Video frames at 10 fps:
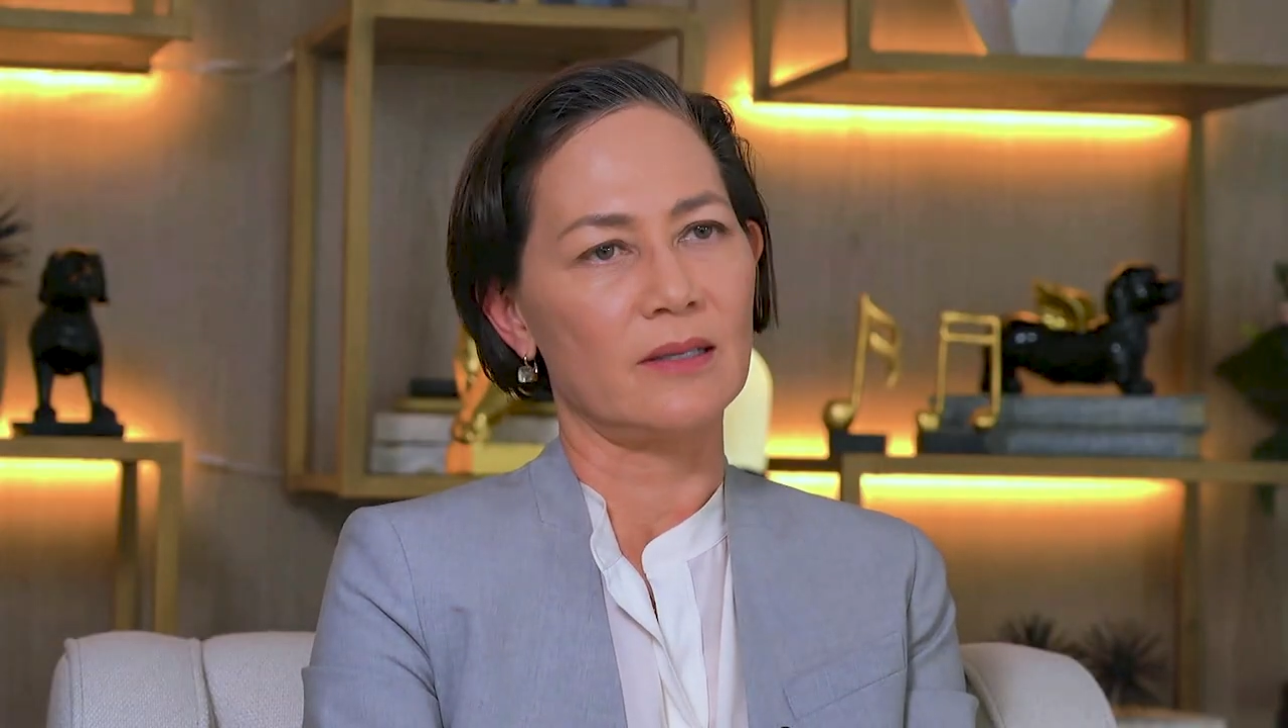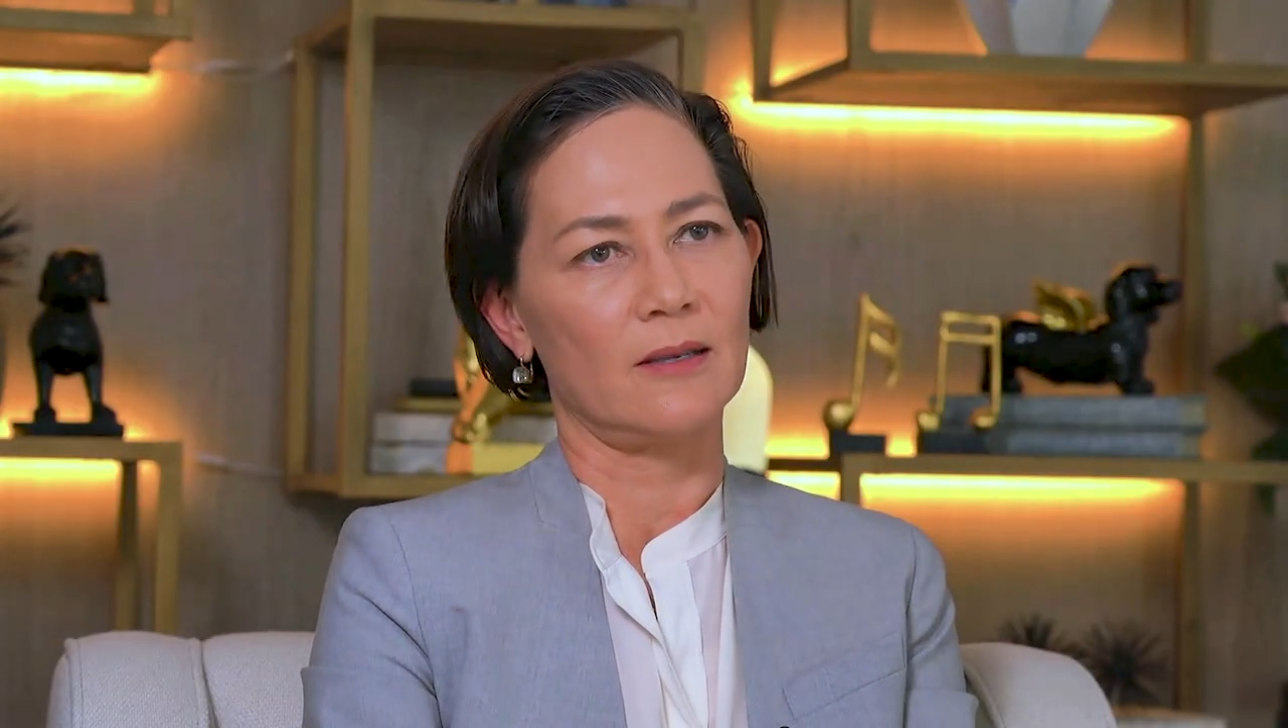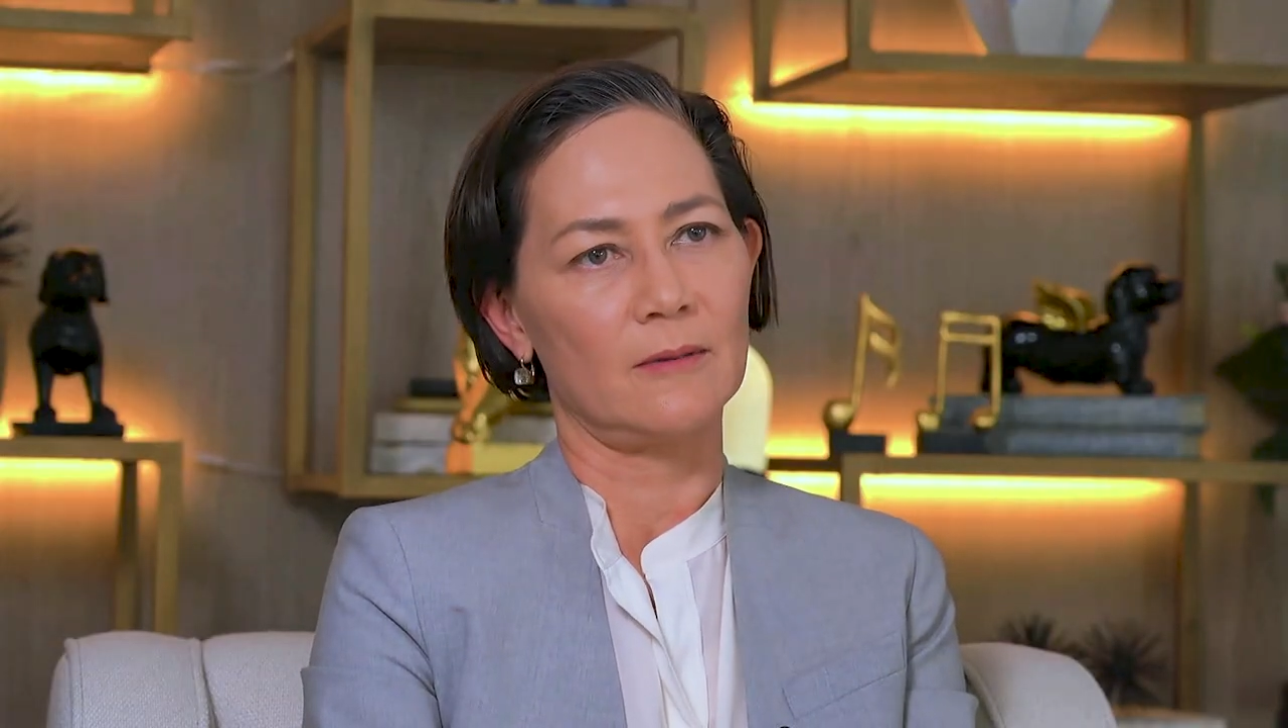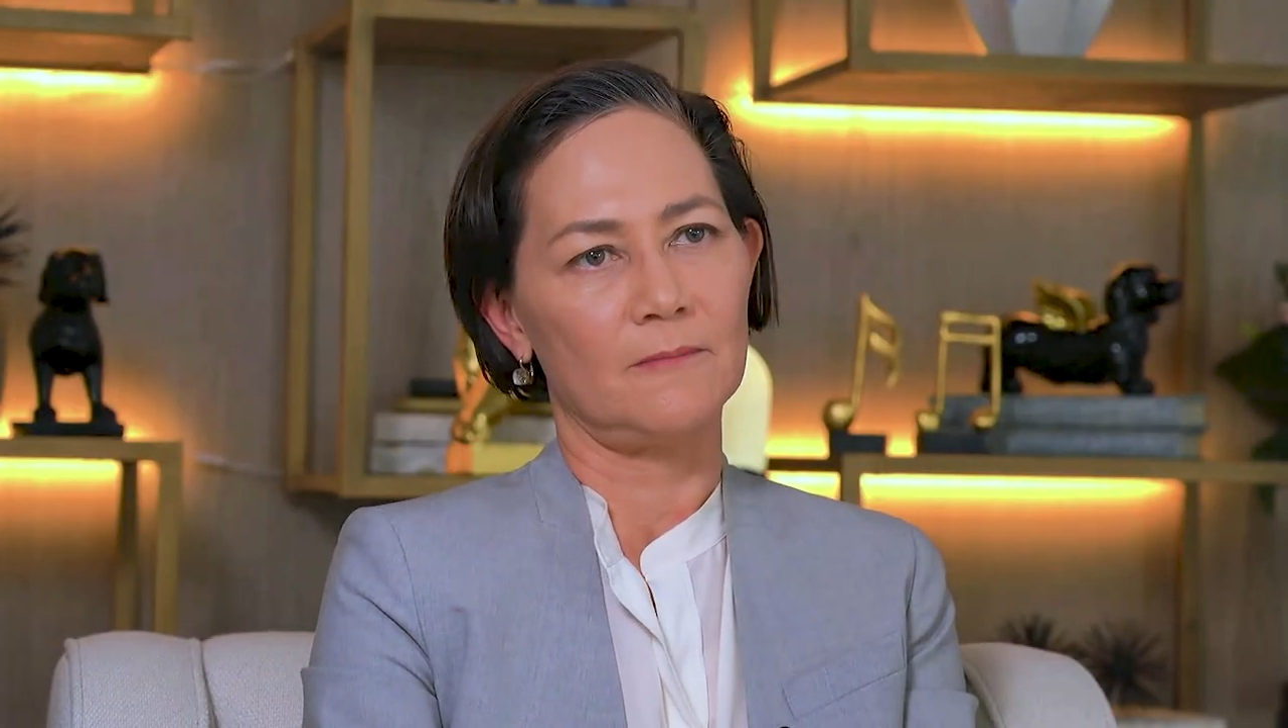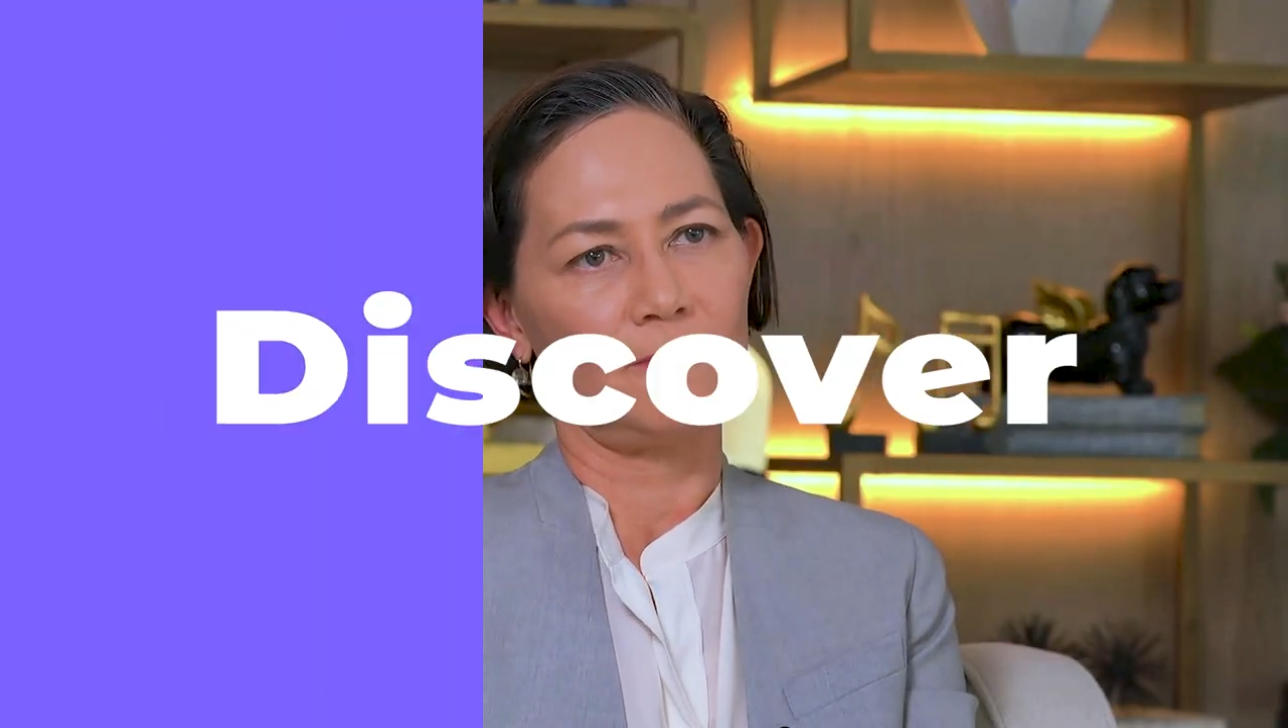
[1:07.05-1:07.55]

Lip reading: say it.